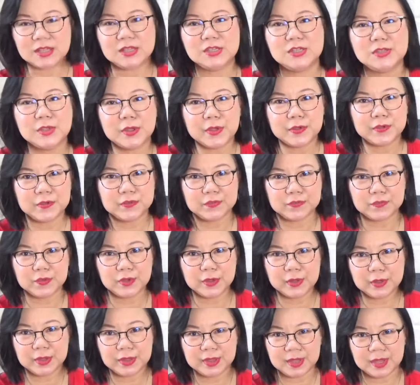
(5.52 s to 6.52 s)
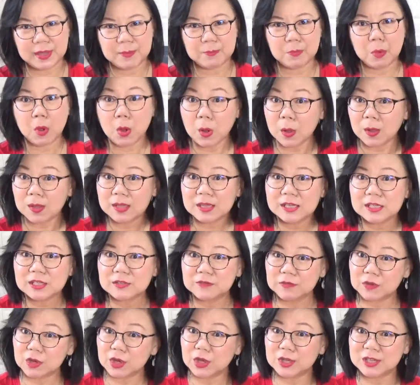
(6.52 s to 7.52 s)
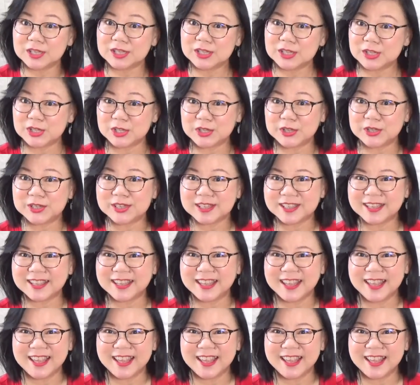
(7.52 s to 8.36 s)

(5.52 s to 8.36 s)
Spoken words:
so for the poreless, flawless look,